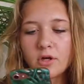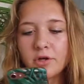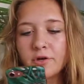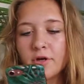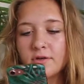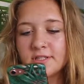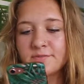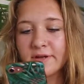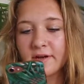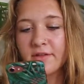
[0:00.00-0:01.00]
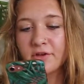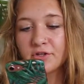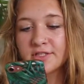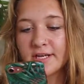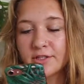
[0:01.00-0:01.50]
Your nose is bigger than
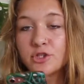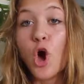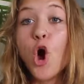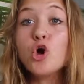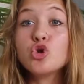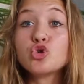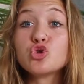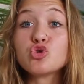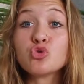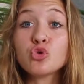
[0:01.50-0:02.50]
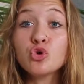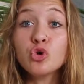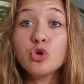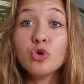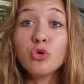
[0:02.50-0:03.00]
your tits.
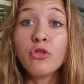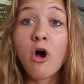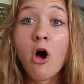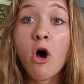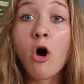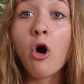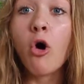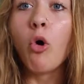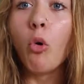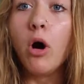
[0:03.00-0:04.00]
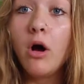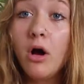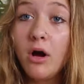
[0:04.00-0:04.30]
True though.